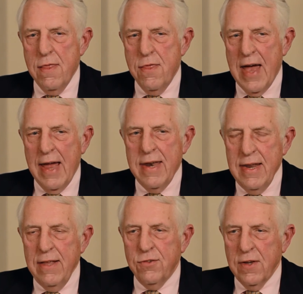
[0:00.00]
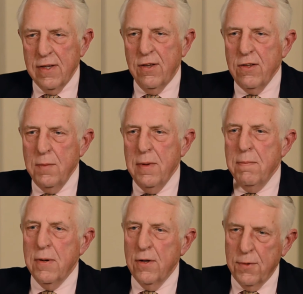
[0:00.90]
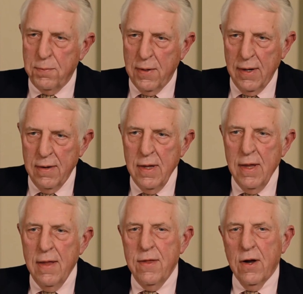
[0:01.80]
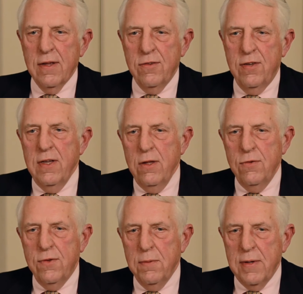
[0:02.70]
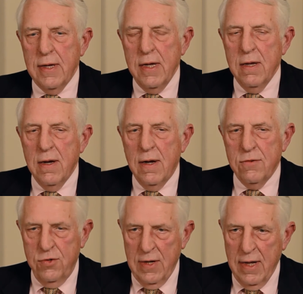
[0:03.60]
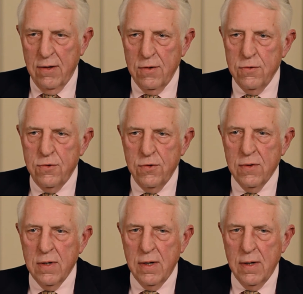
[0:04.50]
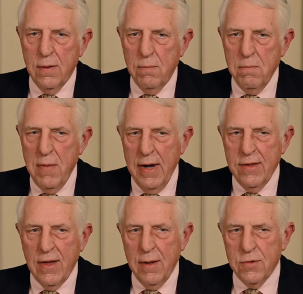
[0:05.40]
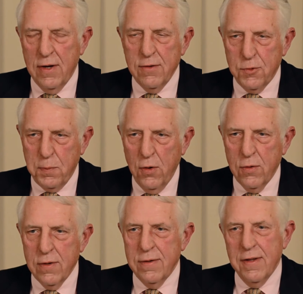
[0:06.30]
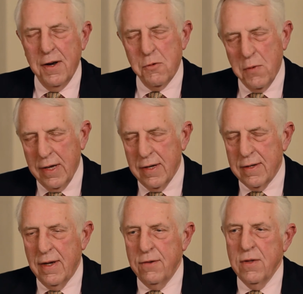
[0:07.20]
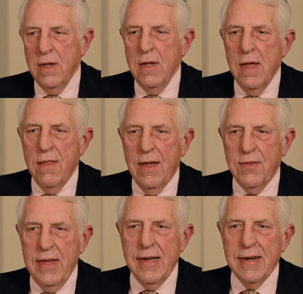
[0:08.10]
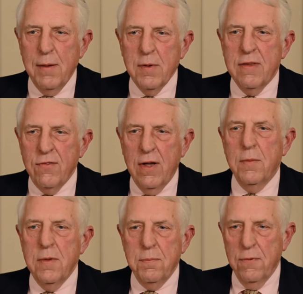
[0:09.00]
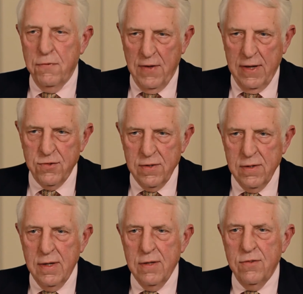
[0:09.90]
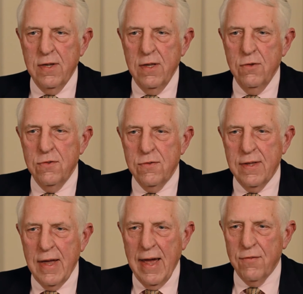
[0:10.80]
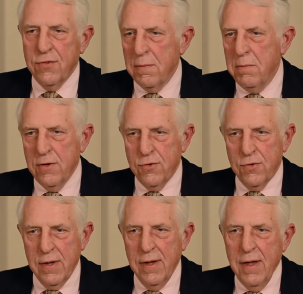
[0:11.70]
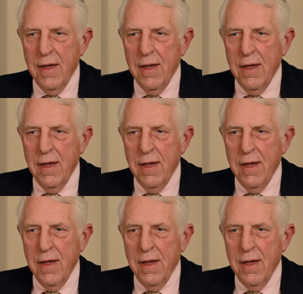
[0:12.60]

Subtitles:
that needs to continue to be built upon. There continues to be a challenge, many times unspoken and unrecognized, that the economic development profession continues to have some mystery.